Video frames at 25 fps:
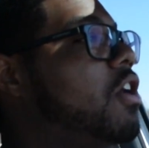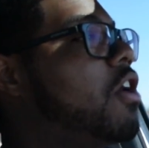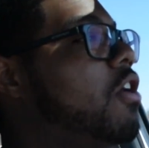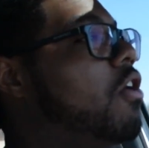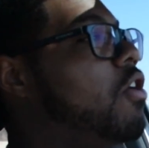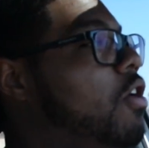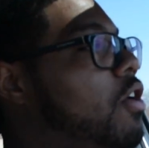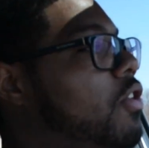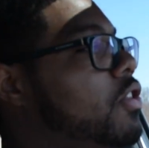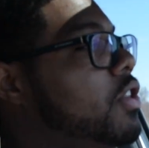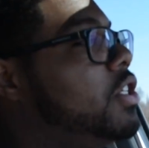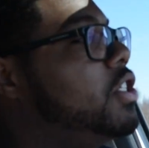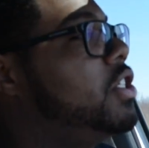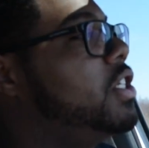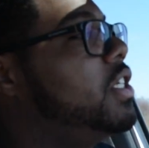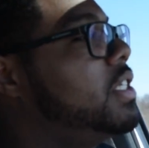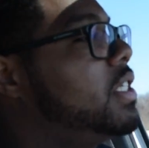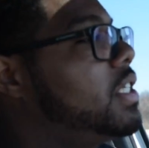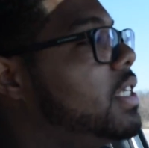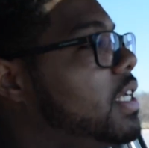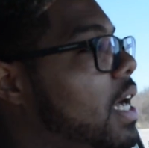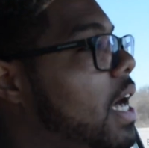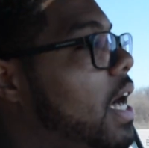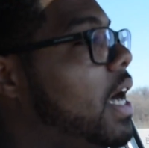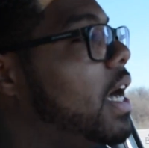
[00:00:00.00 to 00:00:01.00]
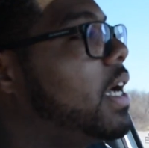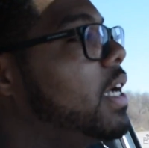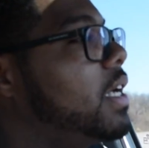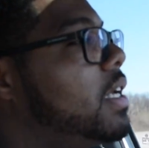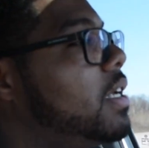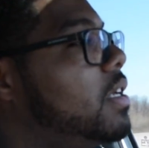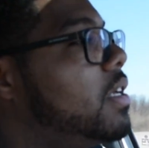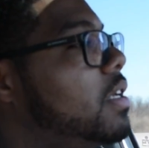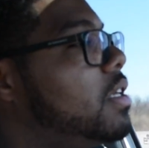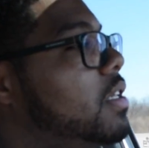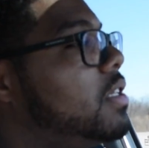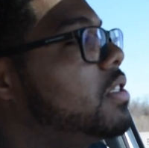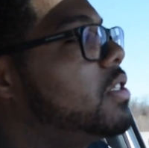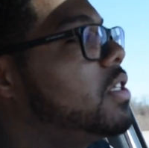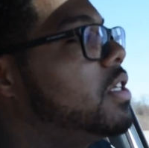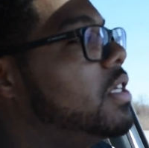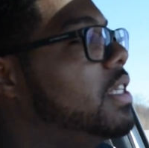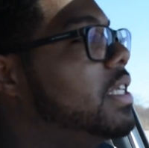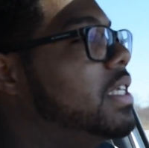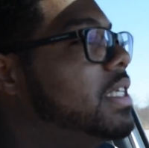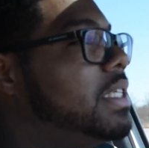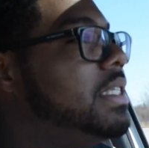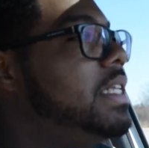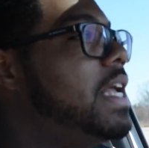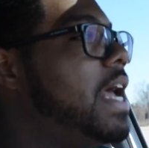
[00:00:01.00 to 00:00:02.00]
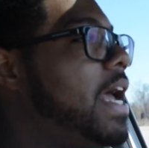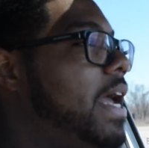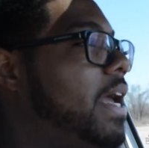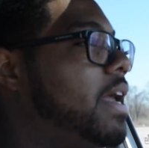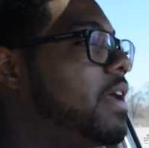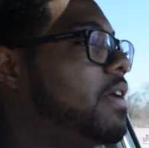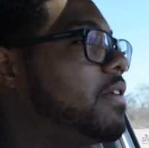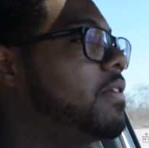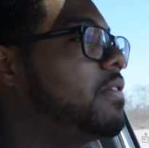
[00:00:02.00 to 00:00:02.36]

are on the GTI to this day?